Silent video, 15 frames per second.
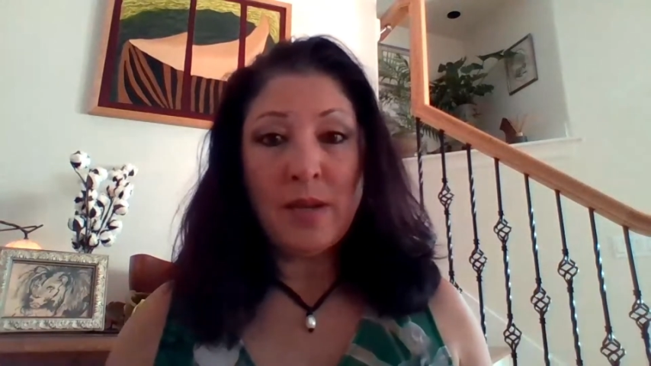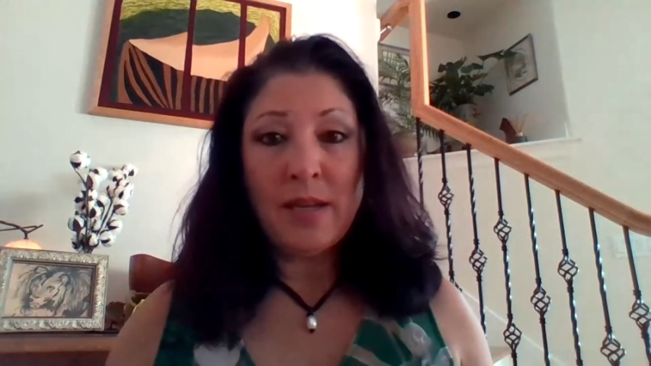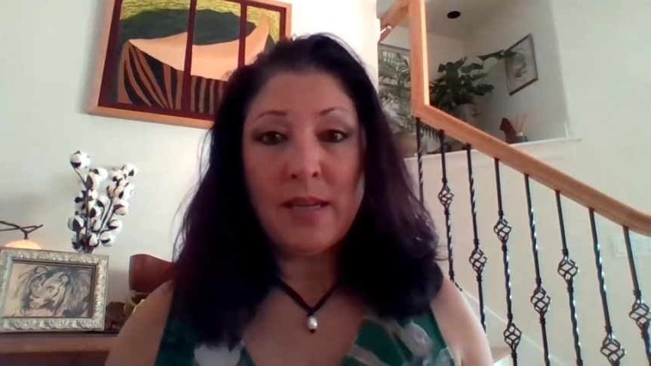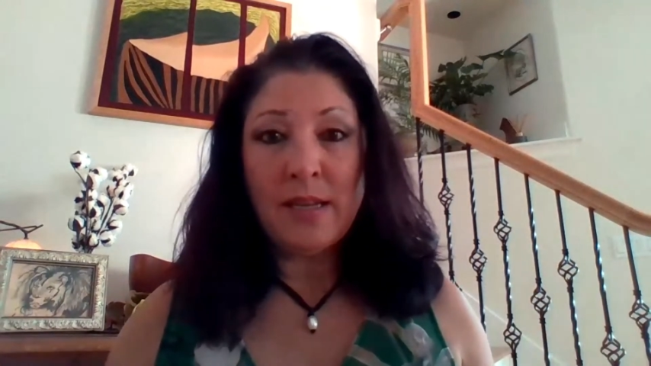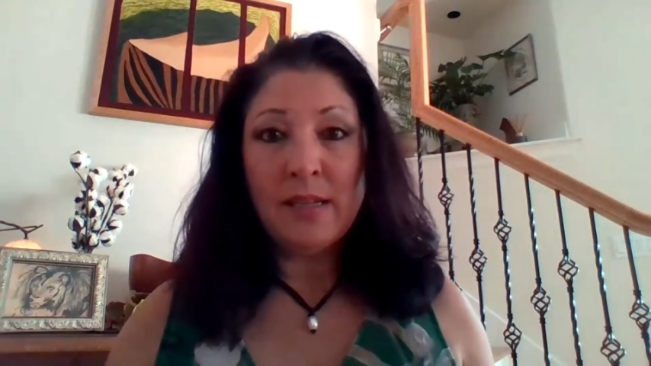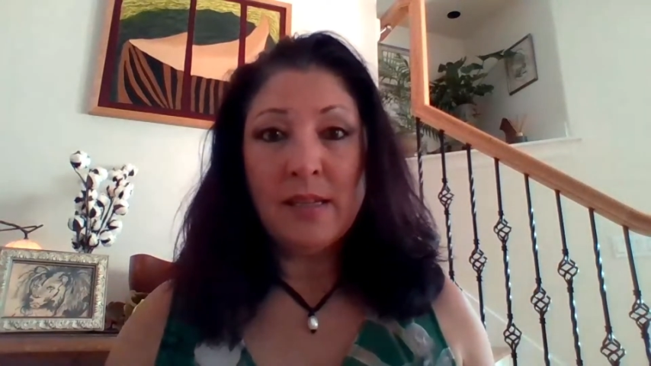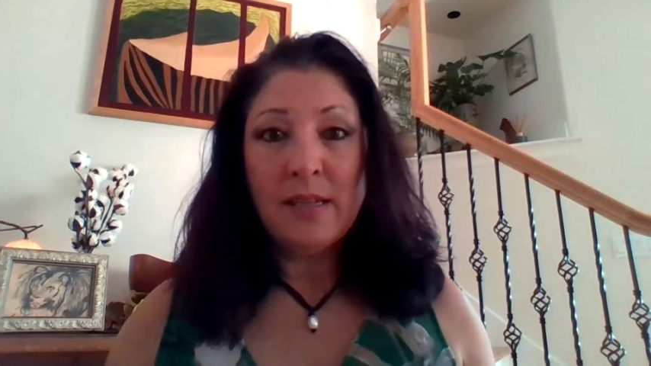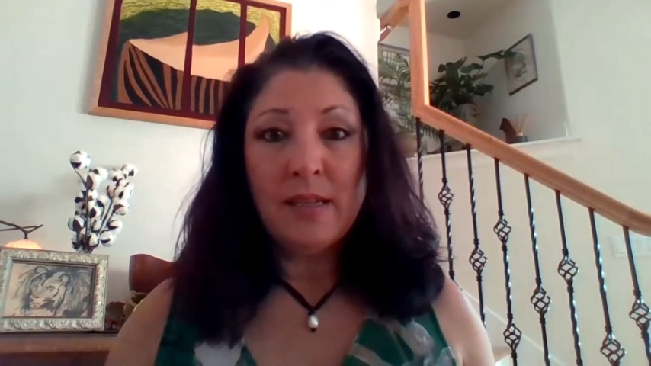
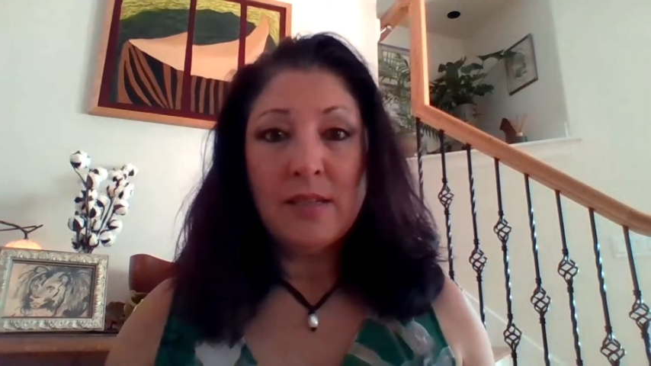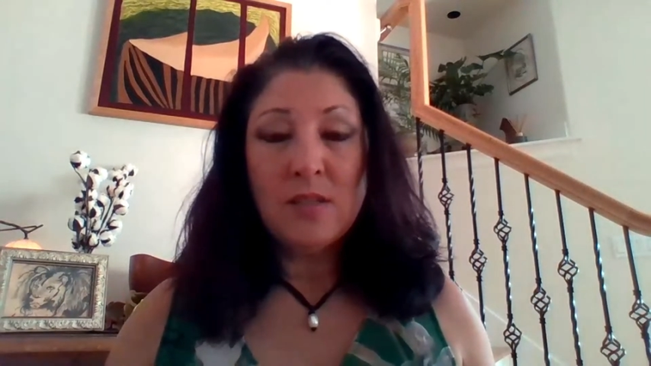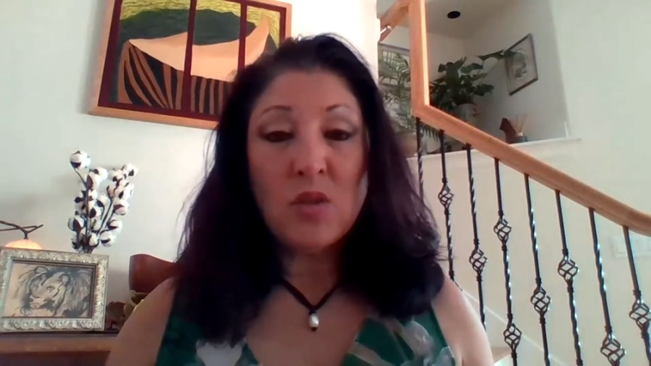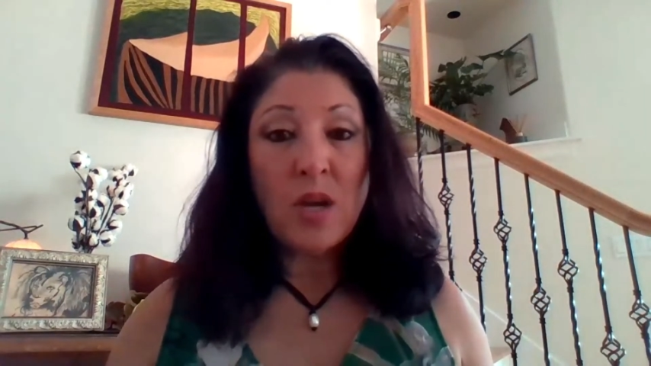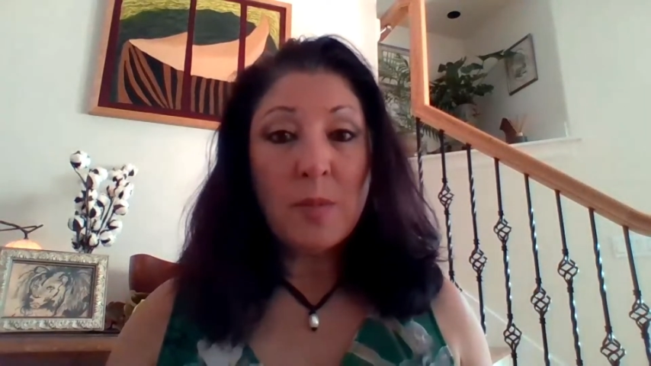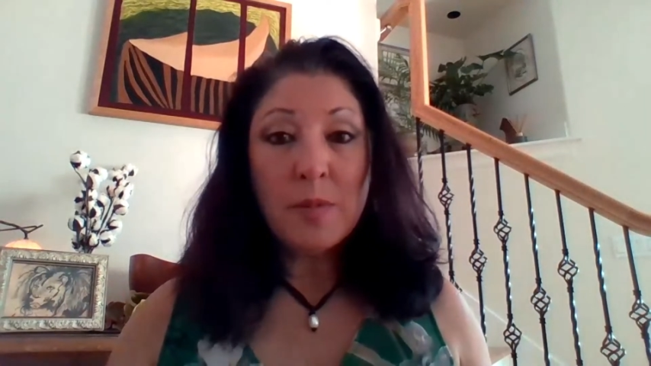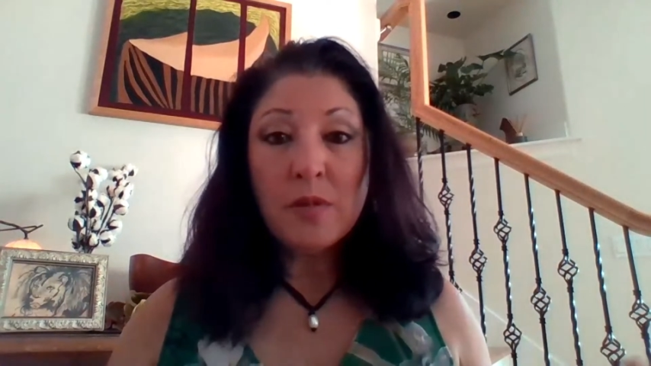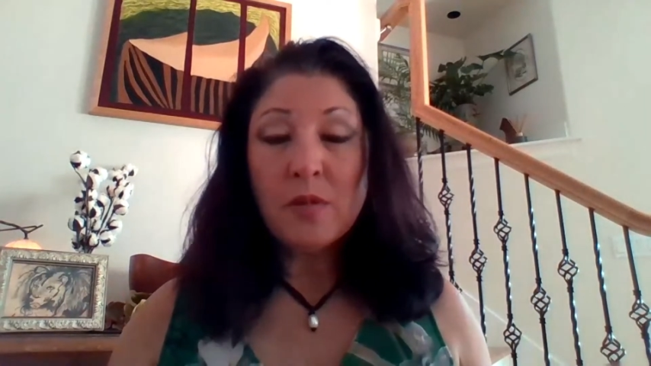by
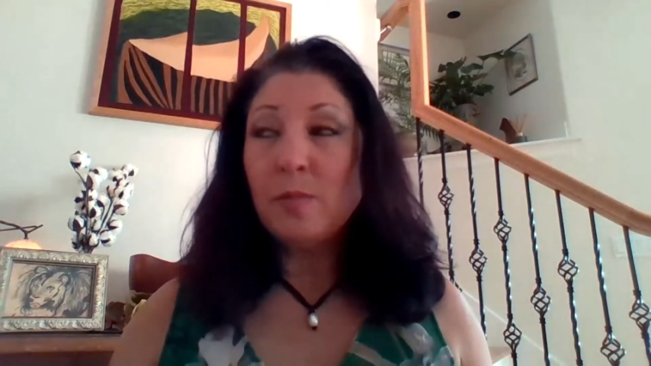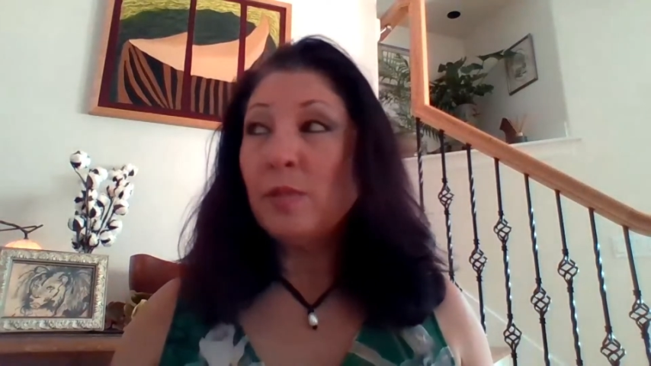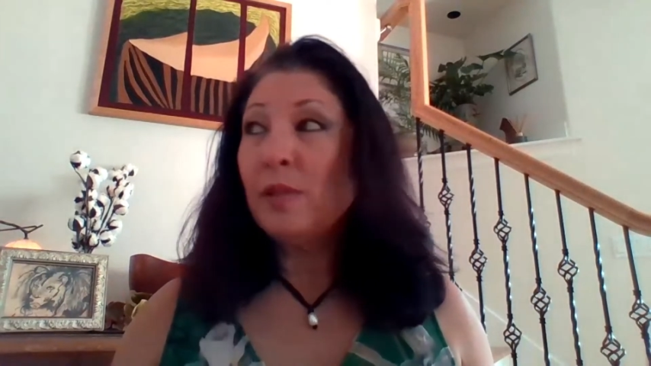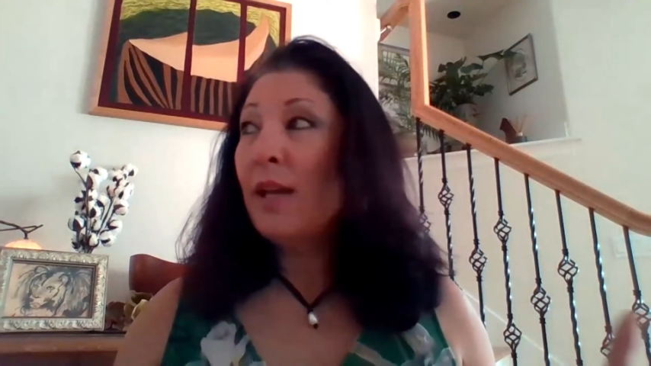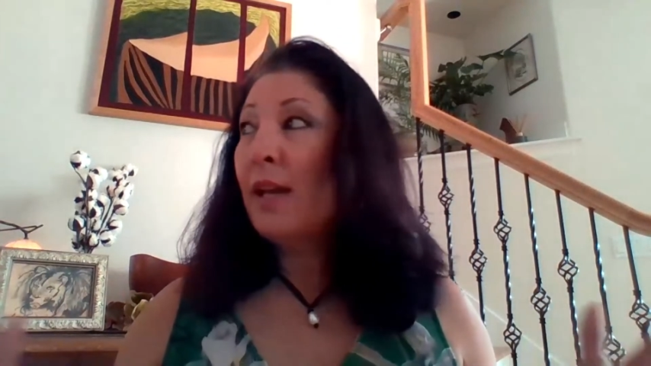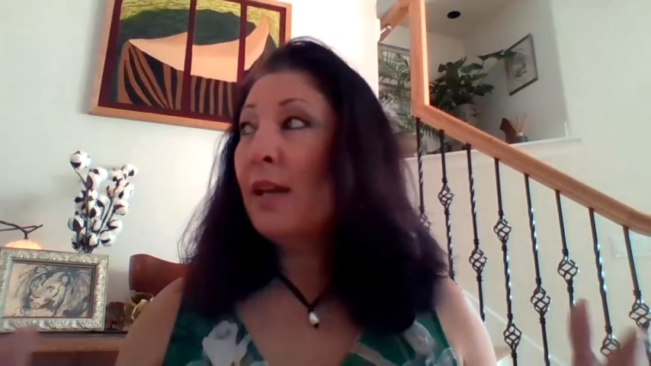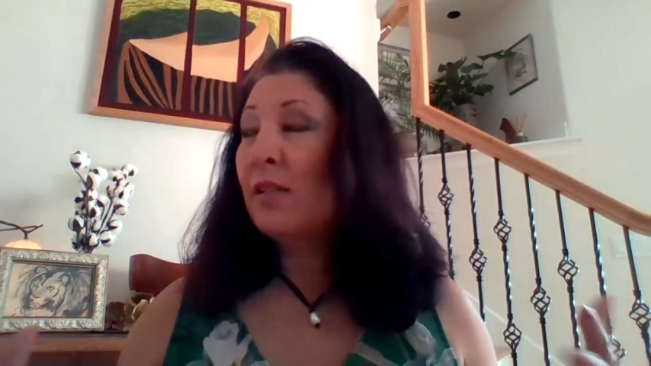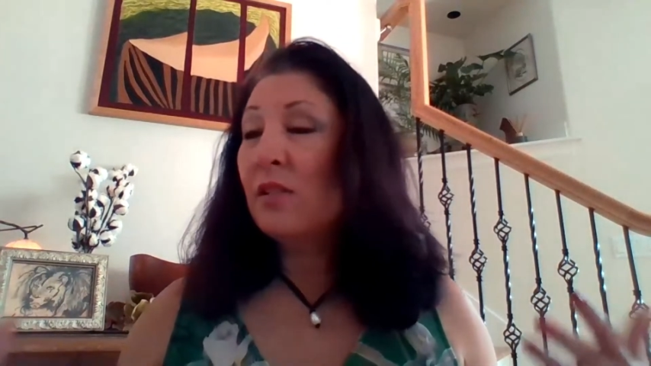tropical
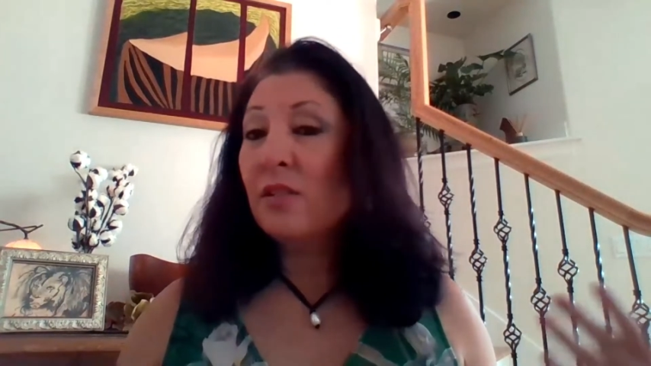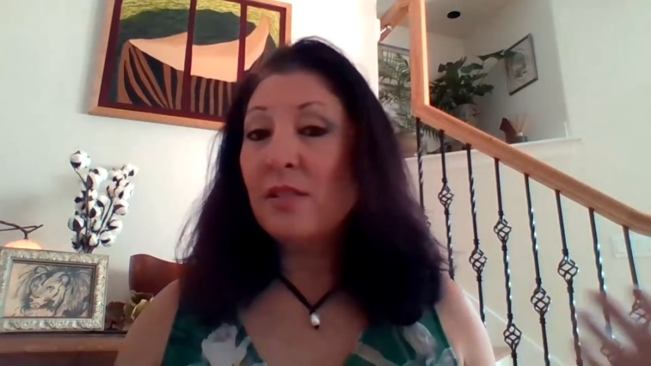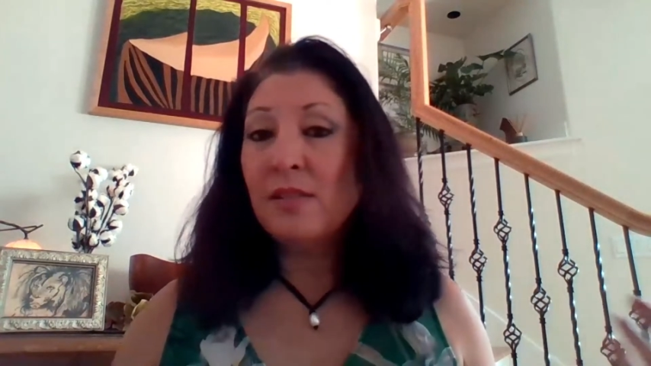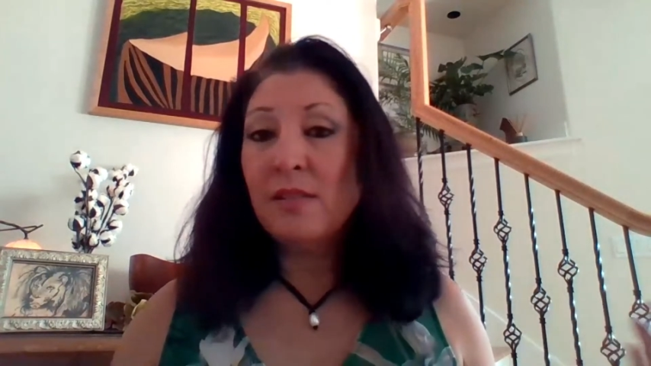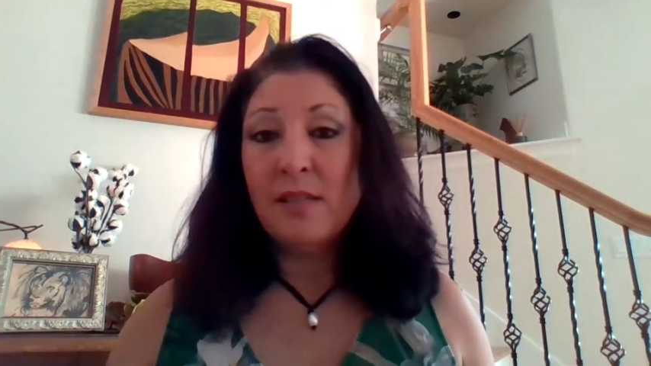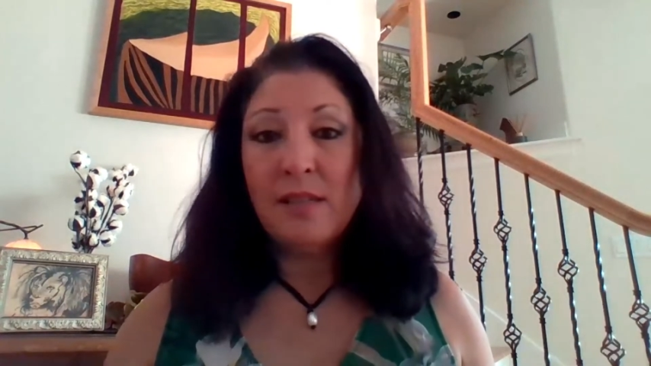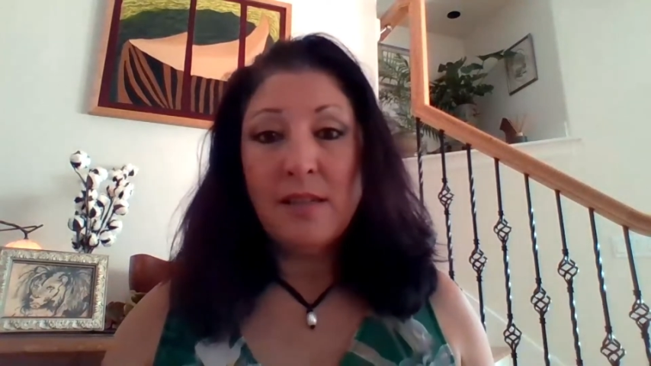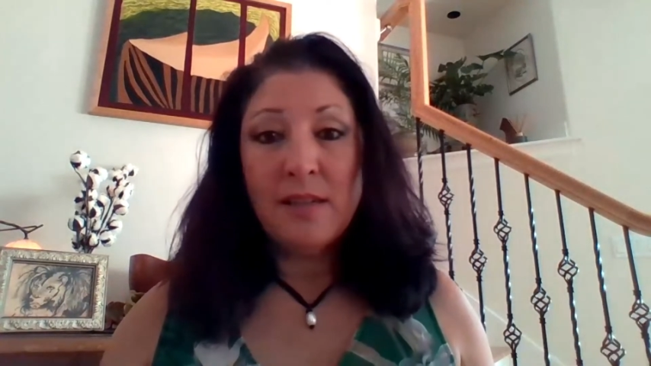plants,